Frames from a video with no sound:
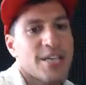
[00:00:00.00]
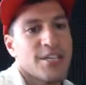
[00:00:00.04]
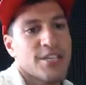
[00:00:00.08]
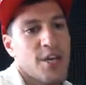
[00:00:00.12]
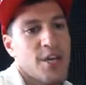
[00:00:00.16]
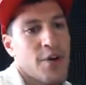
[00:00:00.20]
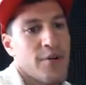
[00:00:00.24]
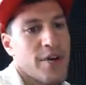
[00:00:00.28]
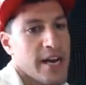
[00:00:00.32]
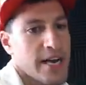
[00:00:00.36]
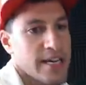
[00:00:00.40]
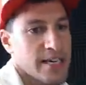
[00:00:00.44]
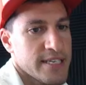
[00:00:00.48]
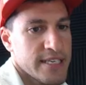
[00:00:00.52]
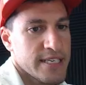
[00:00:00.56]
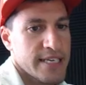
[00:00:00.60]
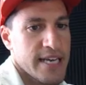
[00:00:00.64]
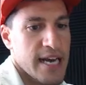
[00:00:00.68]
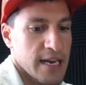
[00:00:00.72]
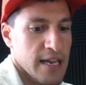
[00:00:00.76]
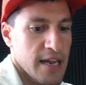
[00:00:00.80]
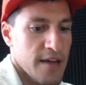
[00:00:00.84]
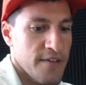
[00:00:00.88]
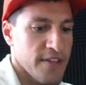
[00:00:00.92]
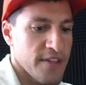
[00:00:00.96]
So nice. You
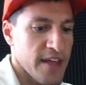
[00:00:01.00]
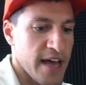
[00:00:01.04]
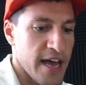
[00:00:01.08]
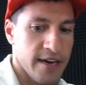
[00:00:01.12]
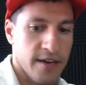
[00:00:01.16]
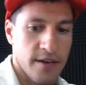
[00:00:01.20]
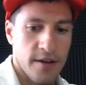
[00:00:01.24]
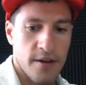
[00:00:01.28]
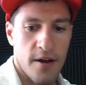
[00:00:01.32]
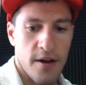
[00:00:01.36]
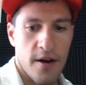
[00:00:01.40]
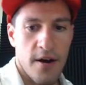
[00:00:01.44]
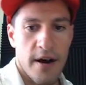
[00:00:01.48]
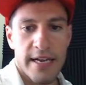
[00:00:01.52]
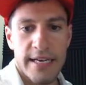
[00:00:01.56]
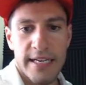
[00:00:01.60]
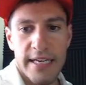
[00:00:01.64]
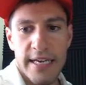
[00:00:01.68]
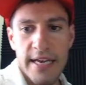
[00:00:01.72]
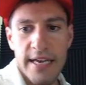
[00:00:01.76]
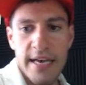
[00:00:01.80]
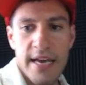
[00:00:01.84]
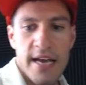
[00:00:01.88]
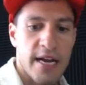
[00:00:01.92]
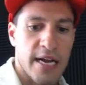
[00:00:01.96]
gotta love that. All right.
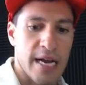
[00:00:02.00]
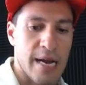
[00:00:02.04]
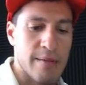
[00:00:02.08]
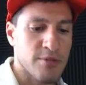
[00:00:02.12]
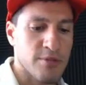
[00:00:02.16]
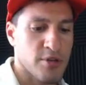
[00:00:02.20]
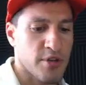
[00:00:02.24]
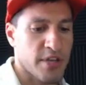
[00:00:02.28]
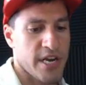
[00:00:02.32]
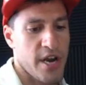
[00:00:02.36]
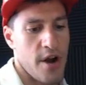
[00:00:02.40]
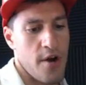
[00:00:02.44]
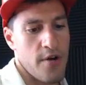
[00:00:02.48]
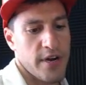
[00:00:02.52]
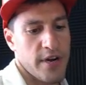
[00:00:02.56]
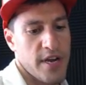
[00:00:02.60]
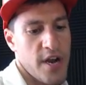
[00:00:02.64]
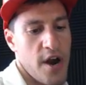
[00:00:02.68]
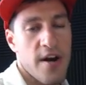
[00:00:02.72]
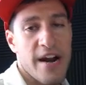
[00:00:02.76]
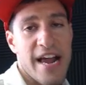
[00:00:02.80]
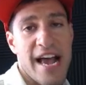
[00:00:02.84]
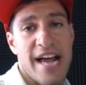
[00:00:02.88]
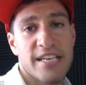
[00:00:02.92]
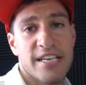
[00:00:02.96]
Comes with a code
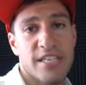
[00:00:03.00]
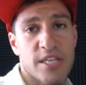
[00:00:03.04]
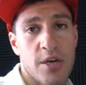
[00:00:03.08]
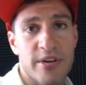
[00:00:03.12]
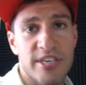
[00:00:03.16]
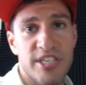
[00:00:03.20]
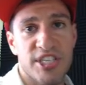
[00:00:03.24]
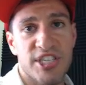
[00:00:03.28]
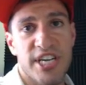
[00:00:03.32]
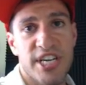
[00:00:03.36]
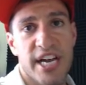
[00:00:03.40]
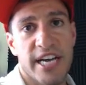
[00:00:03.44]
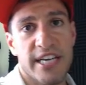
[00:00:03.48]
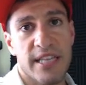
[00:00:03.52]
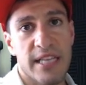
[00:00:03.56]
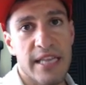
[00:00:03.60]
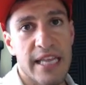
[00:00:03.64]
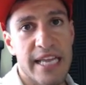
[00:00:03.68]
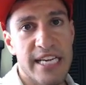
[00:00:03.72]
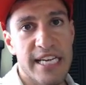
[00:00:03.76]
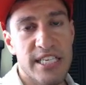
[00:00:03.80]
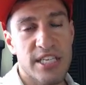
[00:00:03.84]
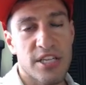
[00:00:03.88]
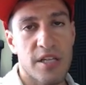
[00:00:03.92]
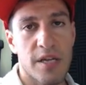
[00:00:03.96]
card. As always, check the
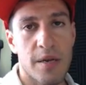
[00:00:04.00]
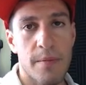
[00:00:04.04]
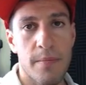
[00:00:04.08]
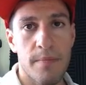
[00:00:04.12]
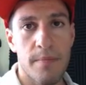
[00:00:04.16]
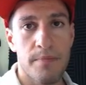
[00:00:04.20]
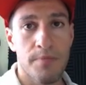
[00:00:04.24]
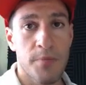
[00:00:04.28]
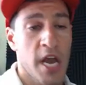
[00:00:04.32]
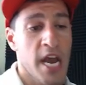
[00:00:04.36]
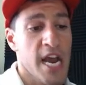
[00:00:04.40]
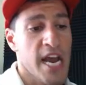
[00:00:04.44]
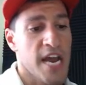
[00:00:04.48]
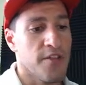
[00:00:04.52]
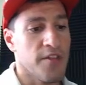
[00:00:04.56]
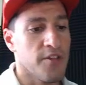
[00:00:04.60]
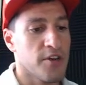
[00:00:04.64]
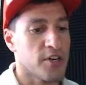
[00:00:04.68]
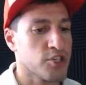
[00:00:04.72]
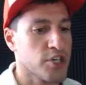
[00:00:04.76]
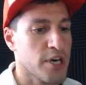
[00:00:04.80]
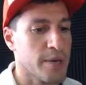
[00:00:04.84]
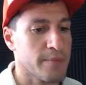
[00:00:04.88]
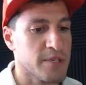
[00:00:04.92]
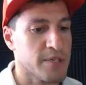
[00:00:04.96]
links in the
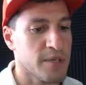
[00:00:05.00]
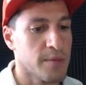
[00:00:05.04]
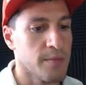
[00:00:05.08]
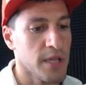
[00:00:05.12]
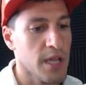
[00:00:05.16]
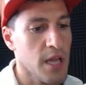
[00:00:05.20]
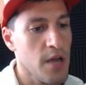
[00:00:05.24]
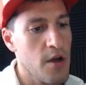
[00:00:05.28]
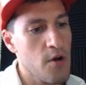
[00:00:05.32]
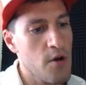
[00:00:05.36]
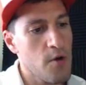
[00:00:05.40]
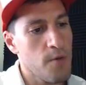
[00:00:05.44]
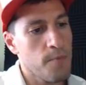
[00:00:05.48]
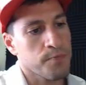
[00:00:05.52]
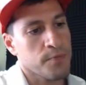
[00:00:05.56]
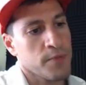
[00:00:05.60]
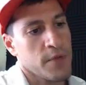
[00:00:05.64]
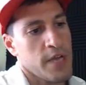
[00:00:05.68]
description below.